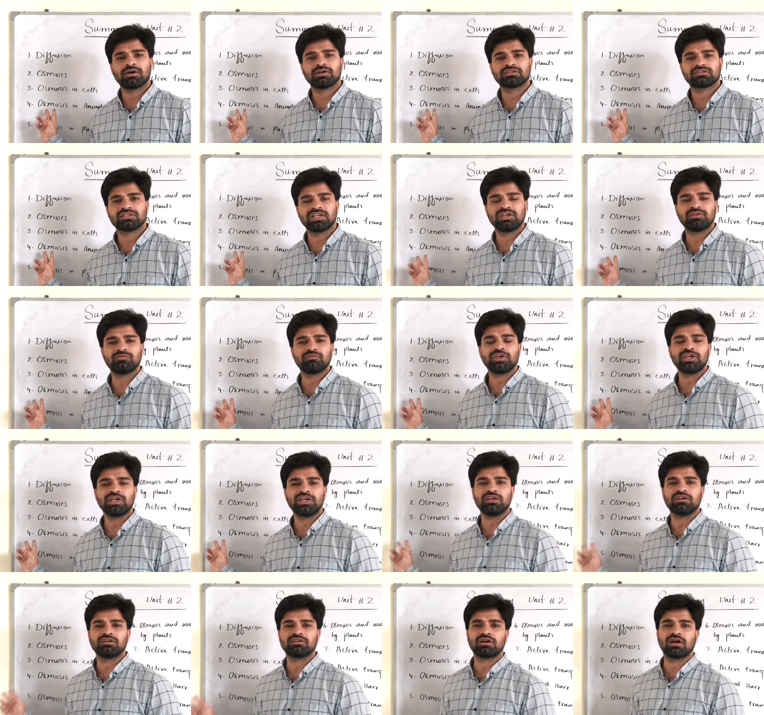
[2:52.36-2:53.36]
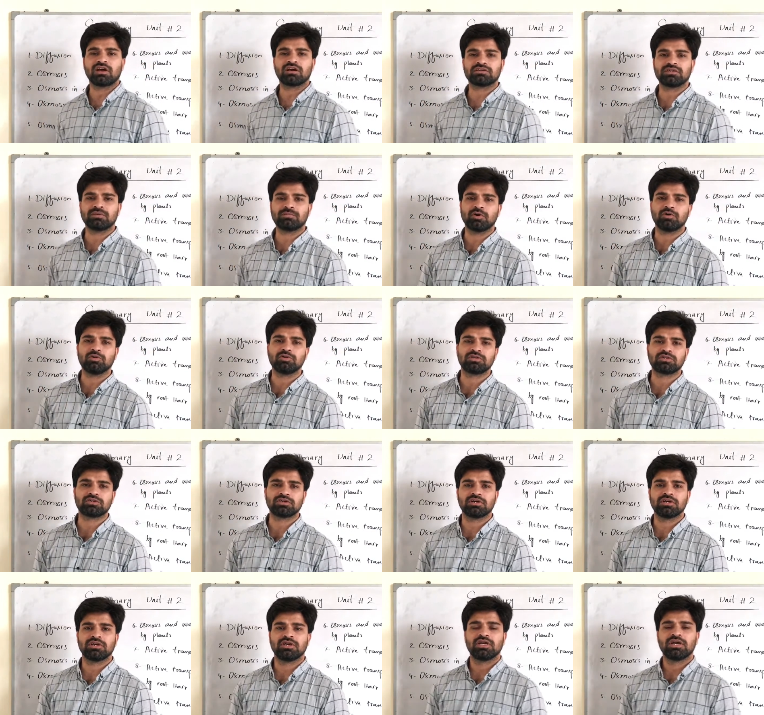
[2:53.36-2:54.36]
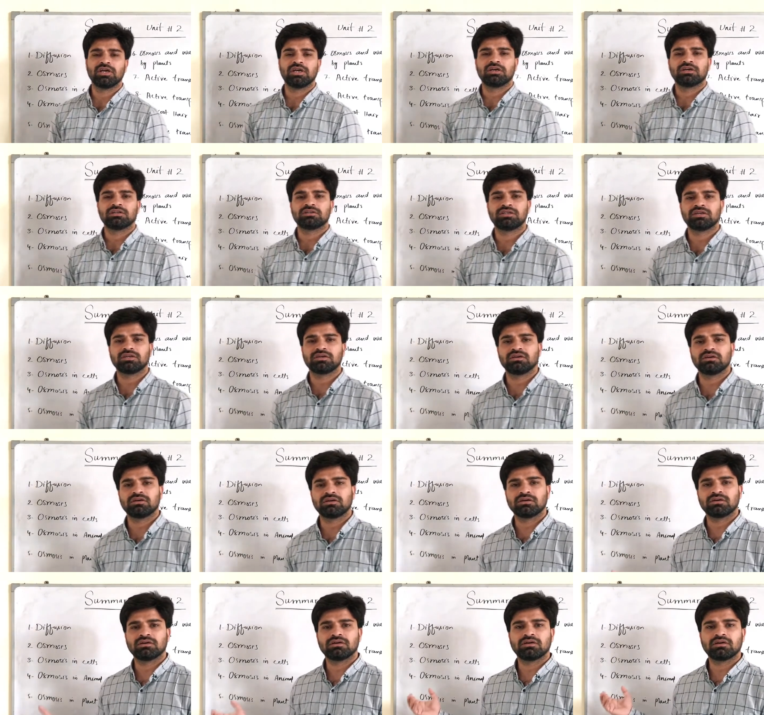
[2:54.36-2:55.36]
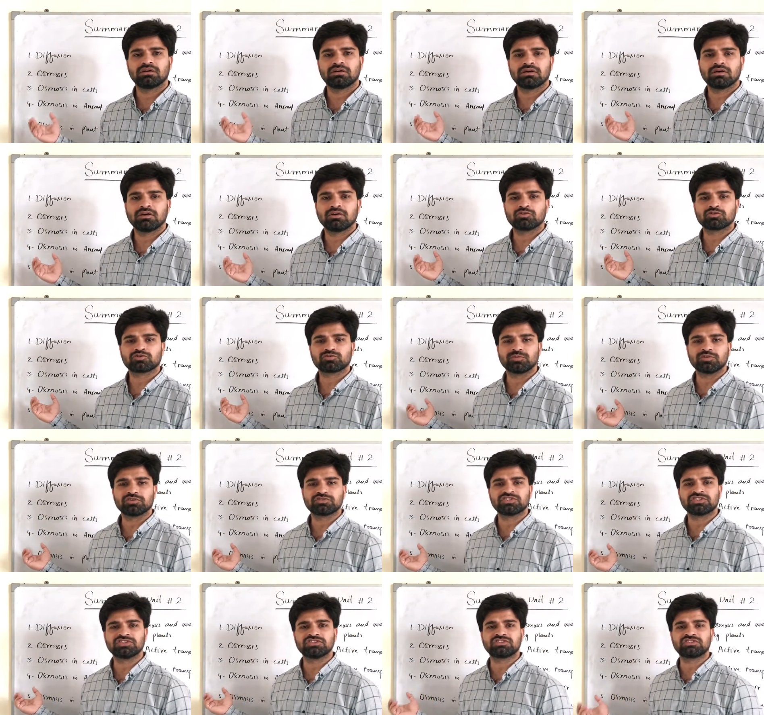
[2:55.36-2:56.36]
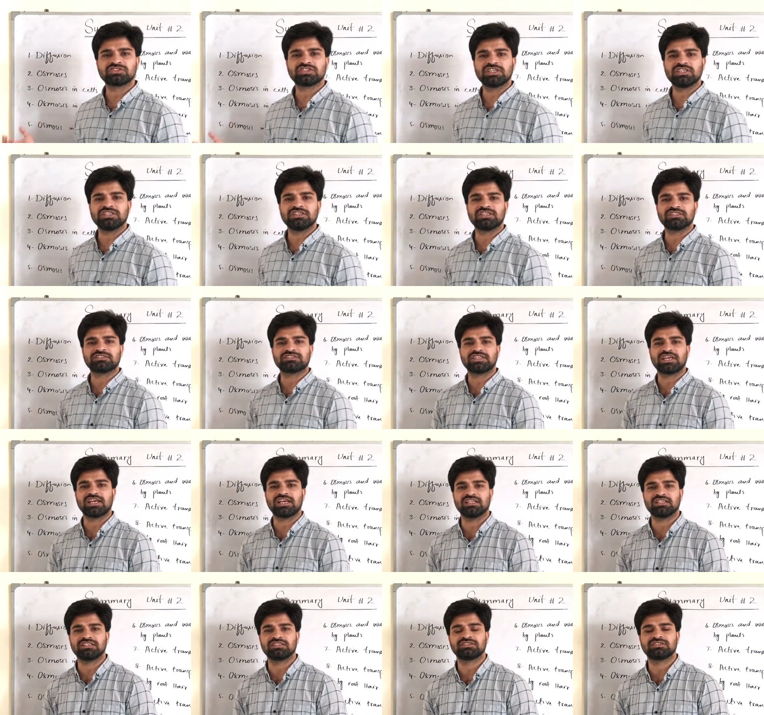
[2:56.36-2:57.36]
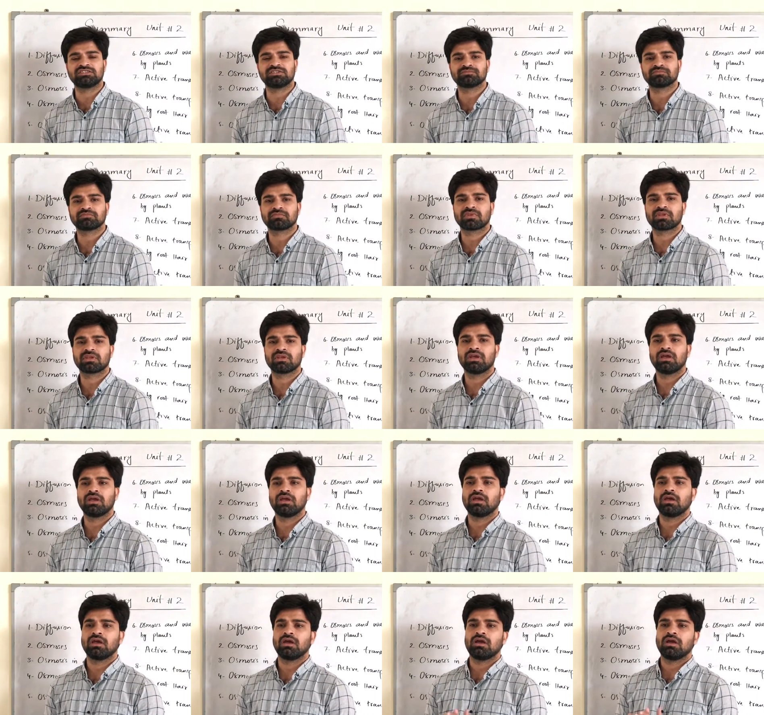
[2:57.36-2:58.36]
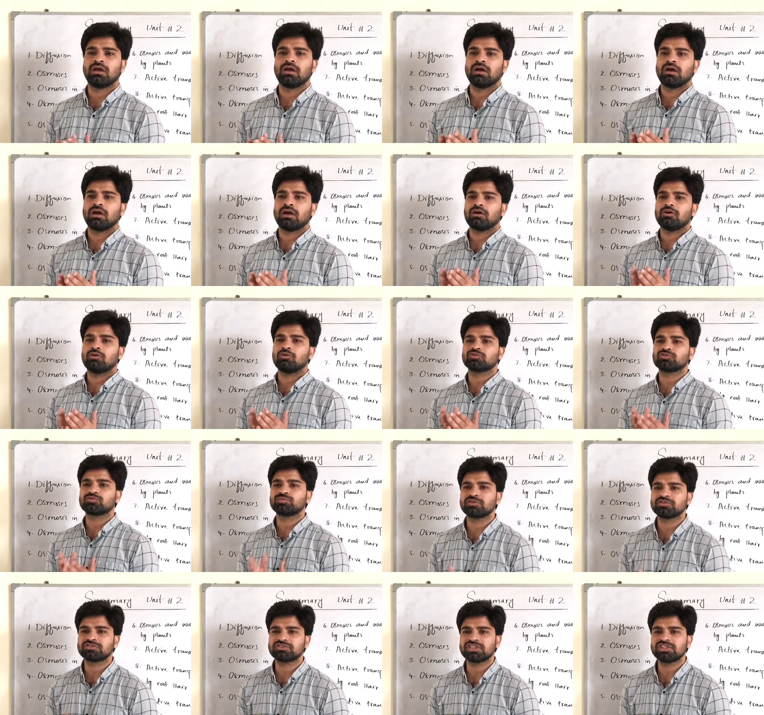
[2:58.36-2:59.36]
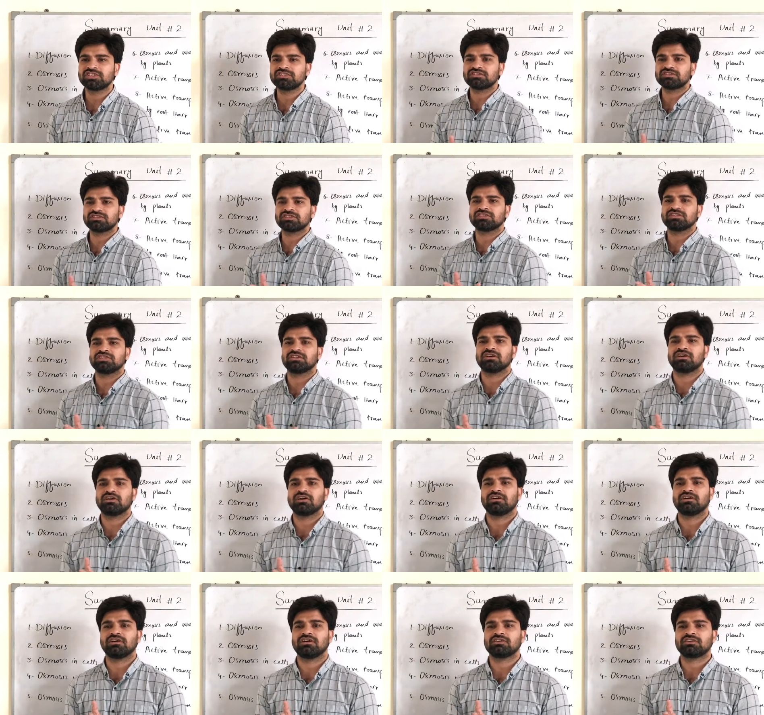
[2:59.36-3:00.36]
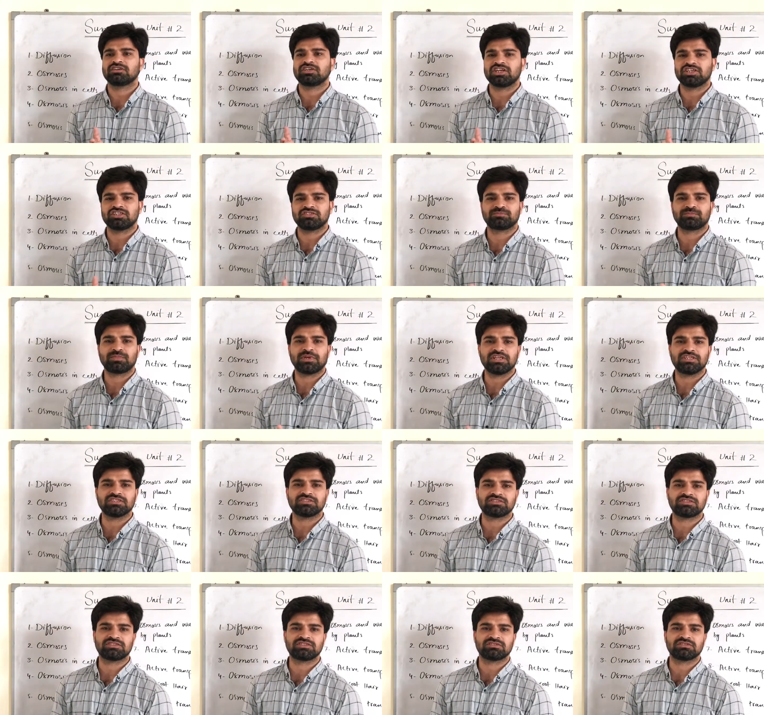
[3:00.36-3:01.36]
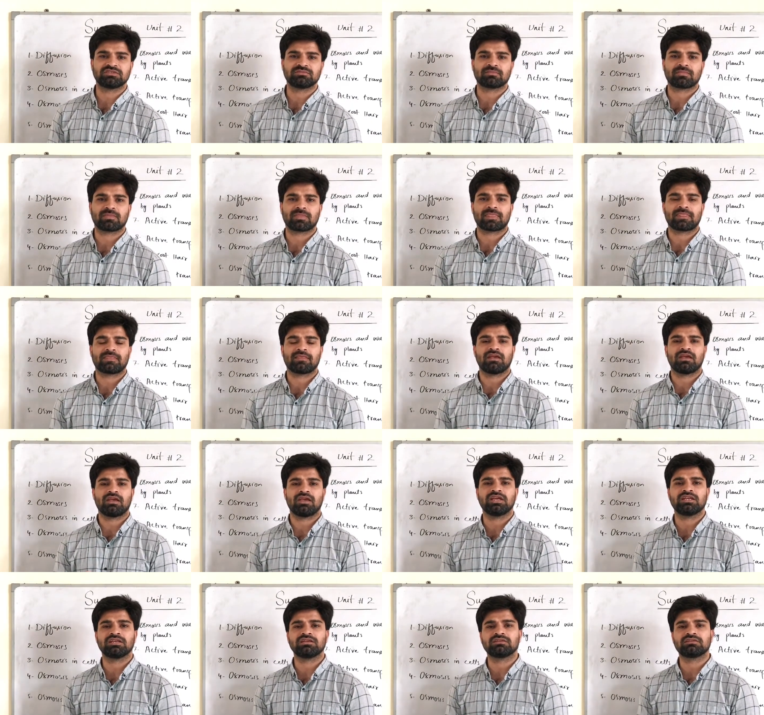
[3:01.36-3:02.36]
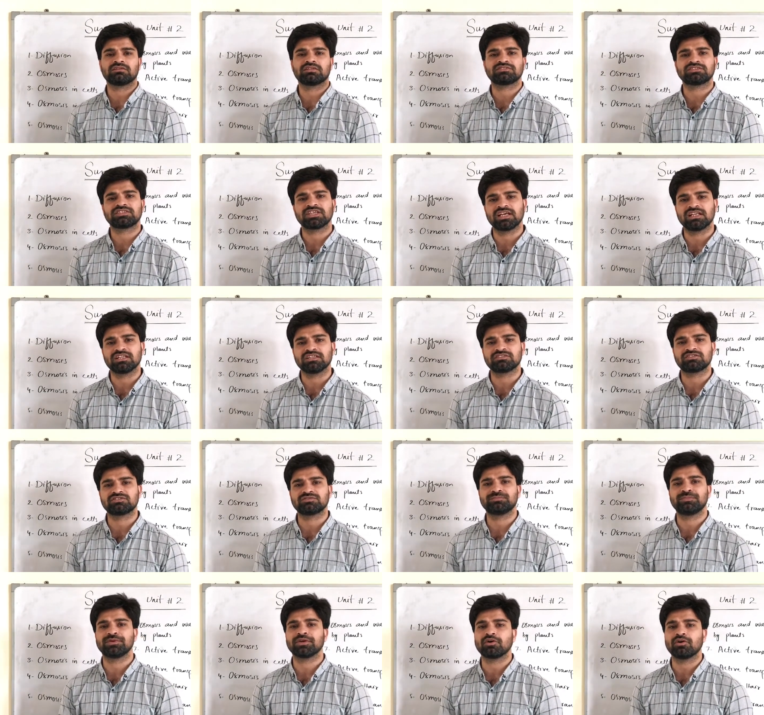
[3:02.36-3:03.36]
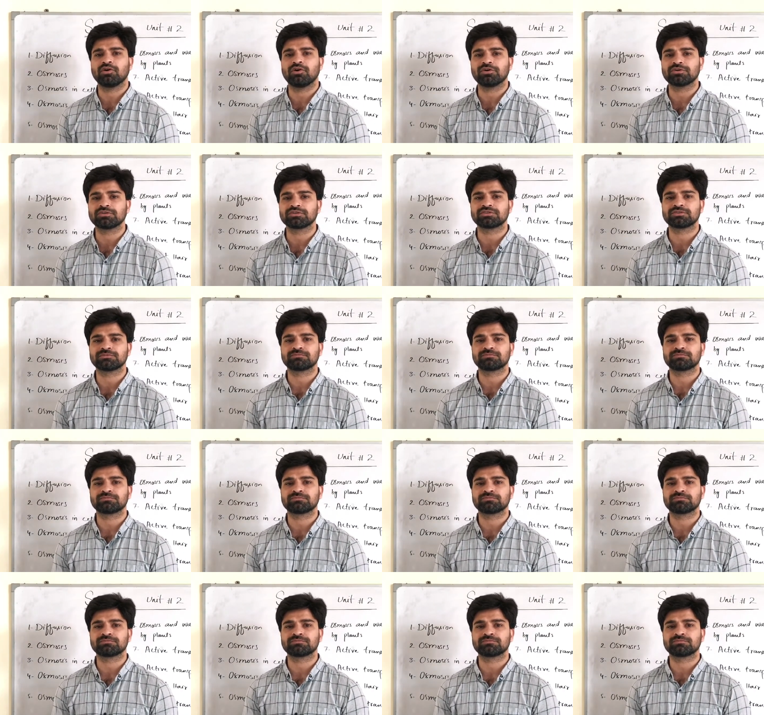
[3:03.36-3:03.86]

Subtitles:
Then we talked about the osmosis in the cells. Osmosis takes place in the cells because